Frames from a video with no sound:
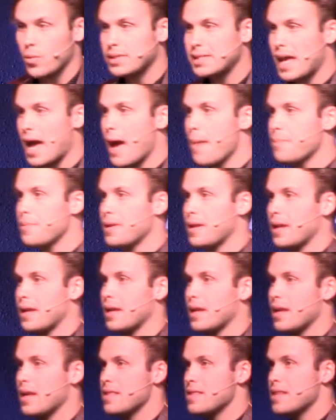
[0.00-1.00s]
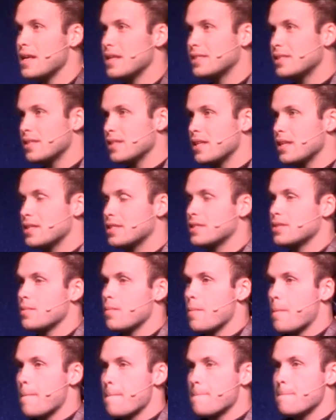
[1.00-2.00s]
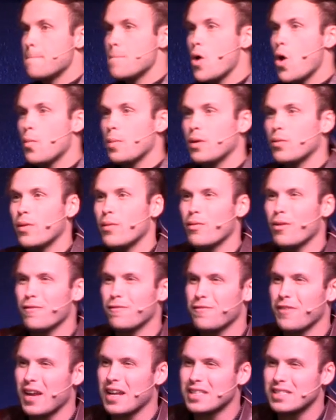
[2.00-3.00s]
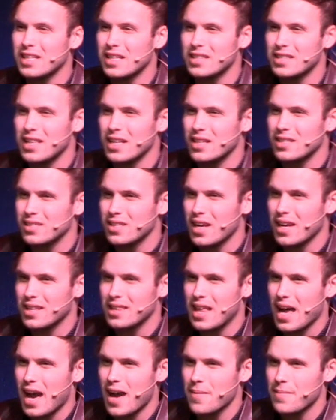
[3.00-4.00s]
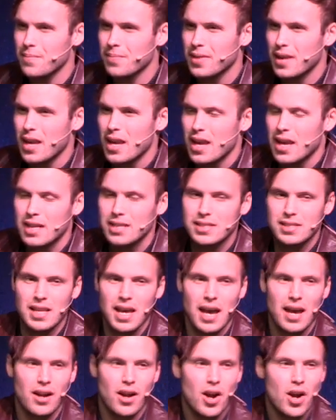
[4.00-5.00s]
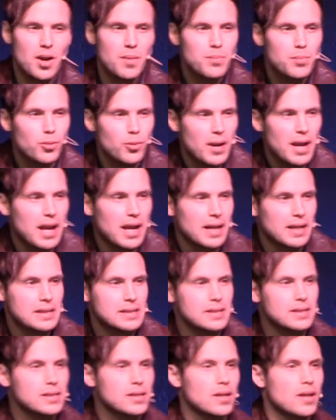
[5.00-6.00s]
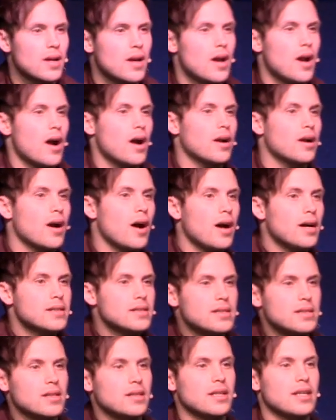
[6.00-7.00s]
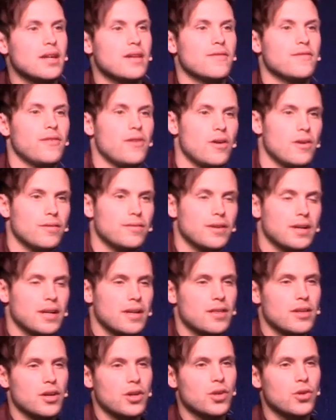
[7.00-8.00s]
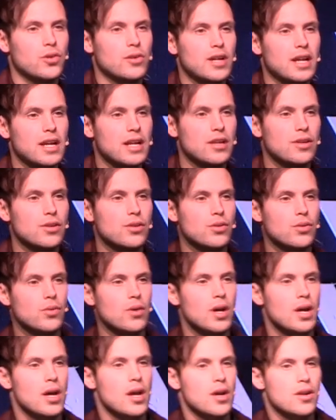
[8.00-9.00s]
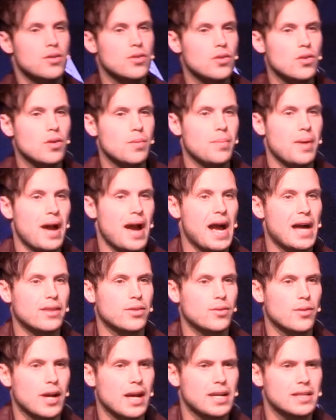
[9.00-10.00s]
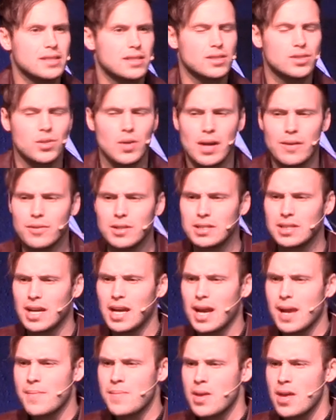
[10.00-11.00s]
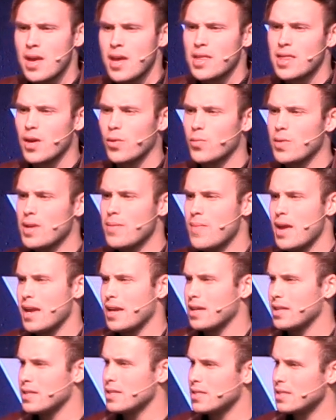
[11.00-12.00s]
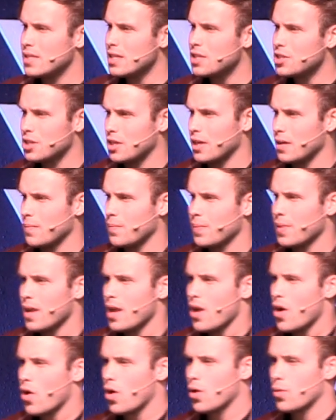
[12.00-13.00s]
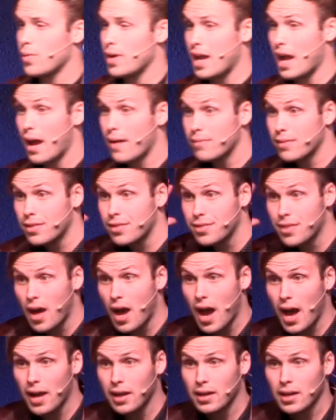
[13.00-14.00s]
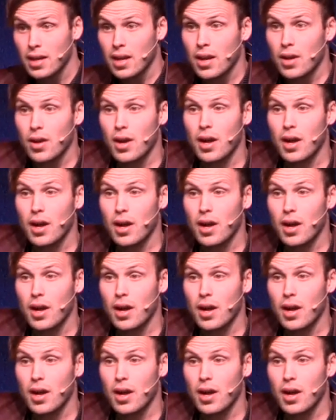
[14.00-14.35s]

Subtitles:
What's happening in this moment when we're facing things like that is that our brains are constantly evolving and they're creating new neural pathways. And so every time that we make a decision or we have a thought,